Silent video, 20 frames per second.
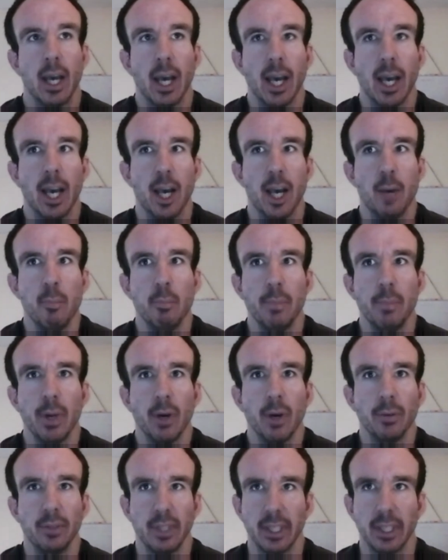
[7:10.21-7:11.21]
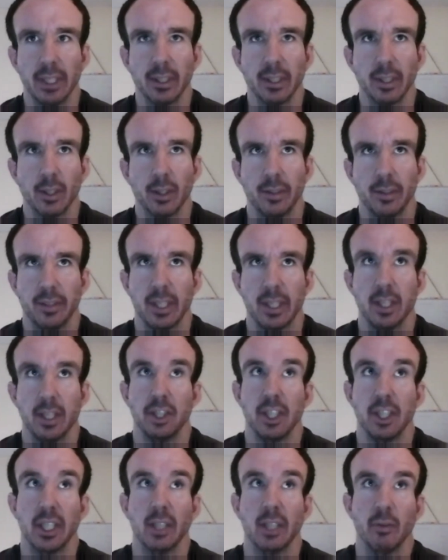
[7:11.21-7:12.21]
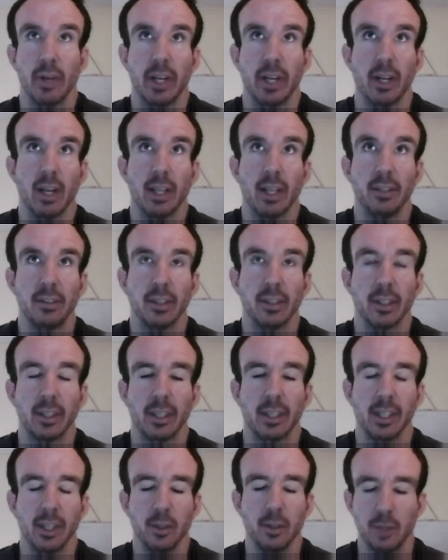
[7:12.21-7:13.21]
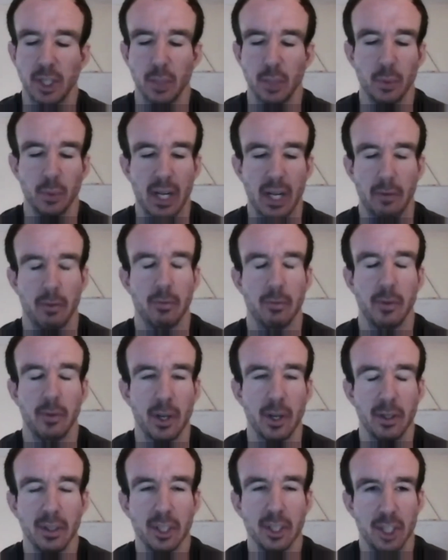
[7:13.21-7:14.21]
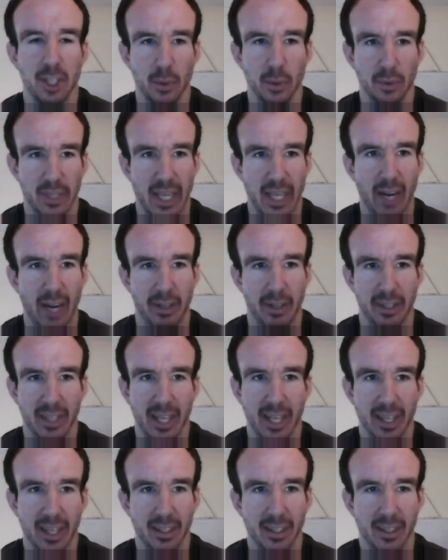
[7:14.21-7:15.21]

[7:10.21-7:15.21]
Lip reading: But obviously, since she realized that, she would never have known that she was carrying that